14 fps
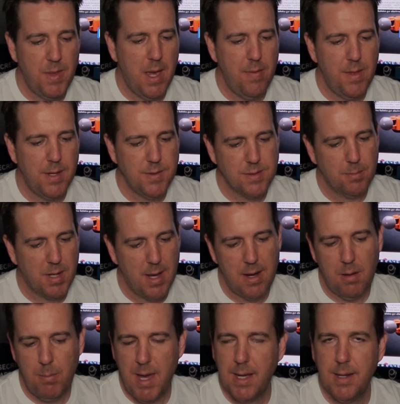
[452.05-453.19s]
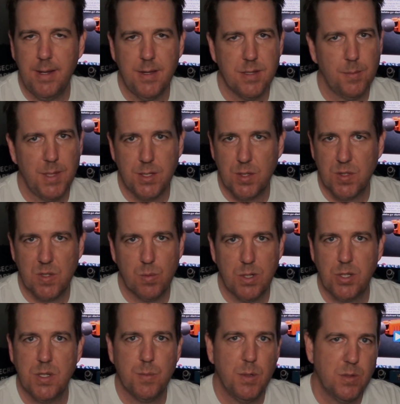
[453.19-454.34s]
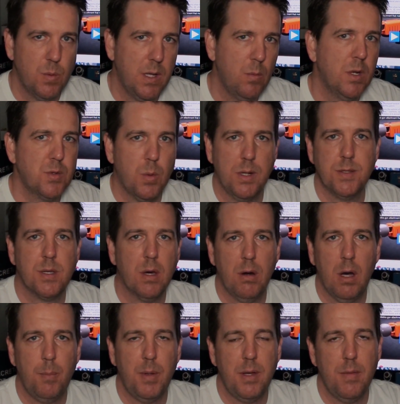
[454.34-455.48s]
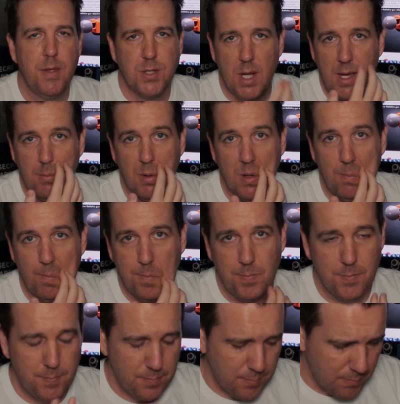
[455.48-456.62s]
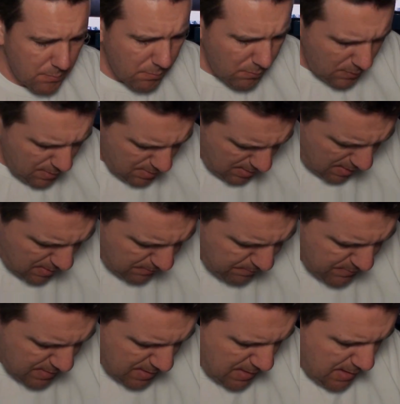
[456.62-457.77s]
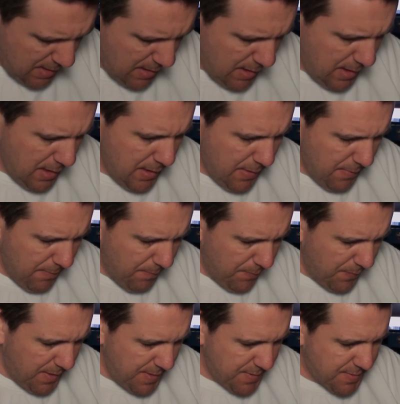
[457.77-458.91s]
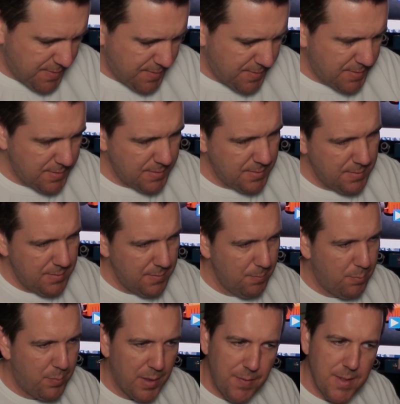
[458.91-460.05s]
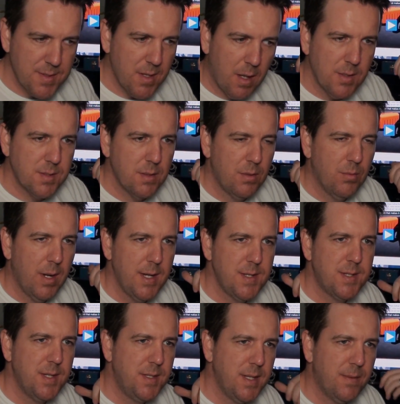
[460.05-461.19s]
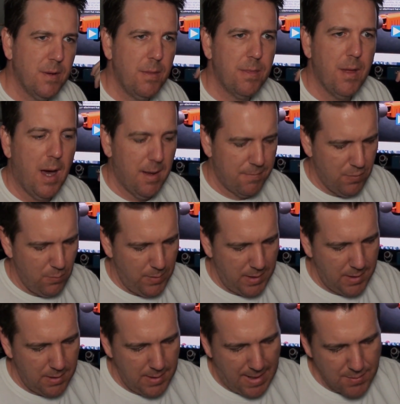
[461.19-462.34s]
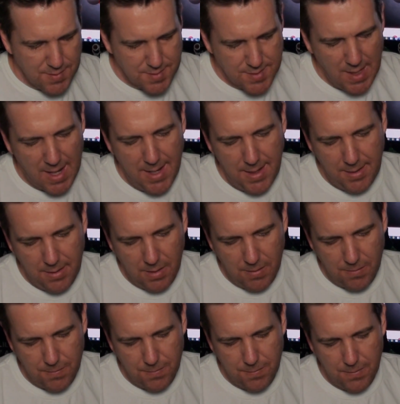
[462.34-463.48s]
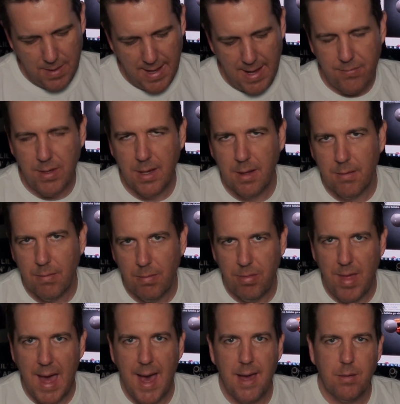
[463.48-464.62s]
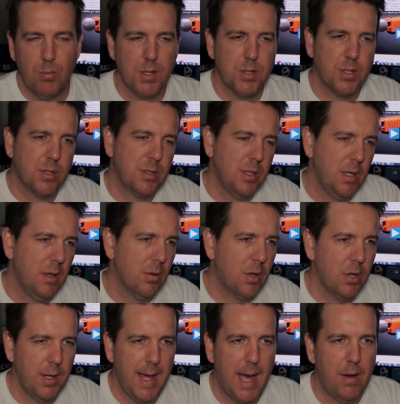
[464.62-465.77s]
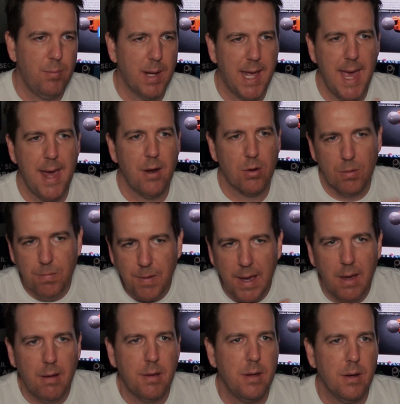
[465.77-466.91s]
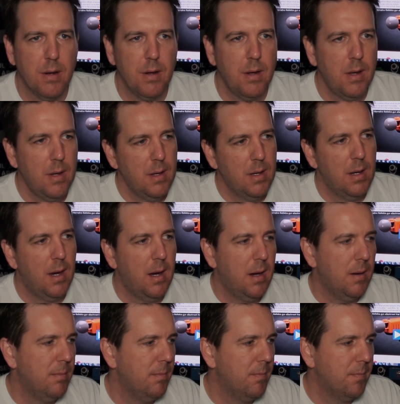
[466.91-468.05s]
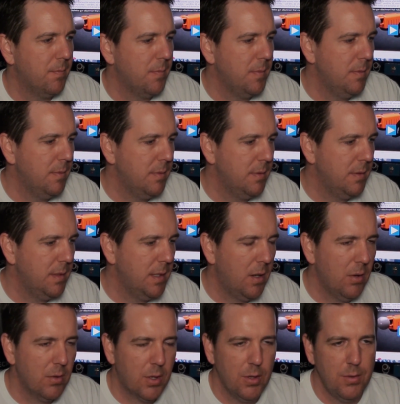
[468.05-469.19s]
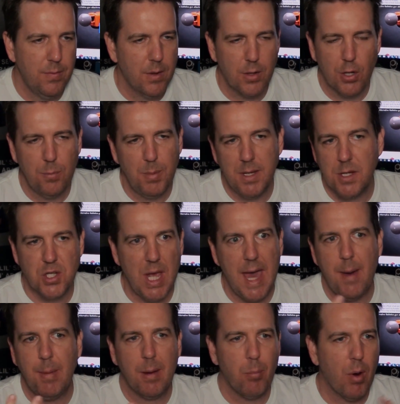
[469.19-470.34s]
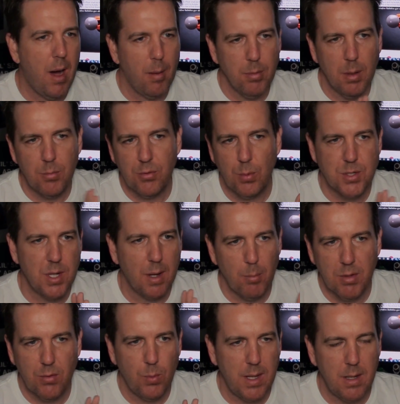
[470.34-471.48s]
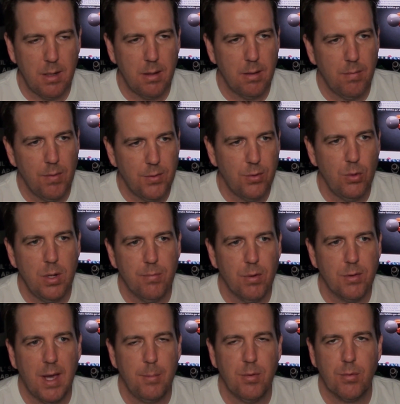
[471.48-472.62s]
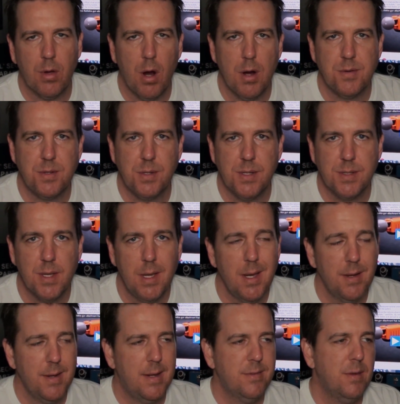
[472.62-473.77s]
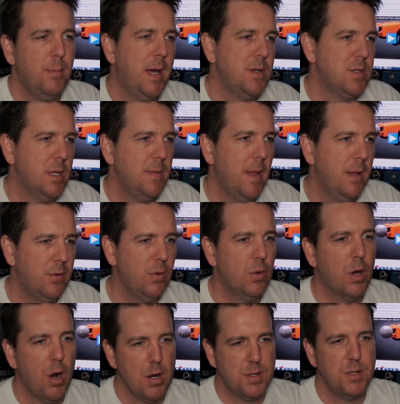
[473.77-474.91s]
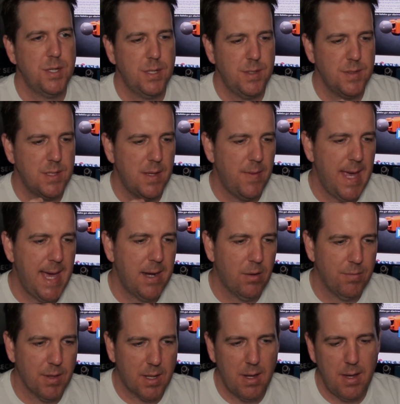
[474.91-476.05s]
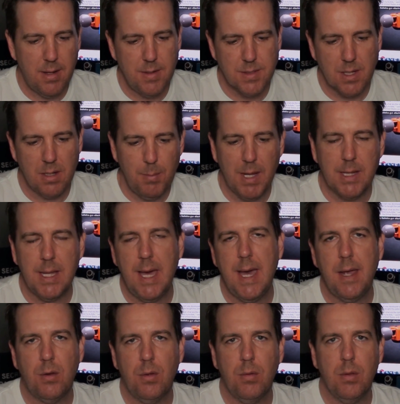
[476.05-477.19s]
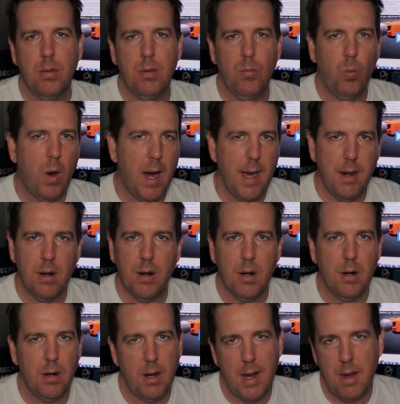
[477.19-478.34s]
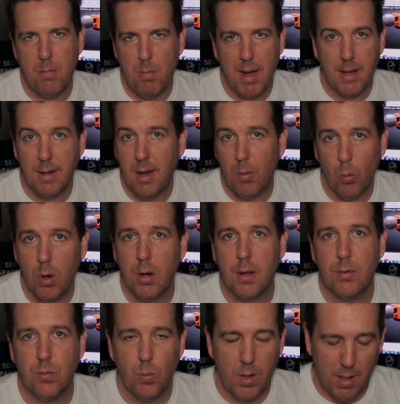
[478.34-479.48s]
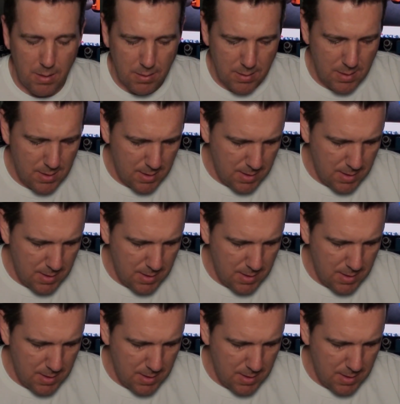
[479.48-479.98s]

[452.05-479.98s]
and then some kind of mechanism that just switches between which ones go up into the chamber. Um, this, but this also raised a different thought for me. Outside of having that, which you know could have mechanical failure, um, you know could there could be a jamming problem switching between the two different types of cartridges not to mention that two cartridges in the handle of the gun is going to make the handle wider and might not work as well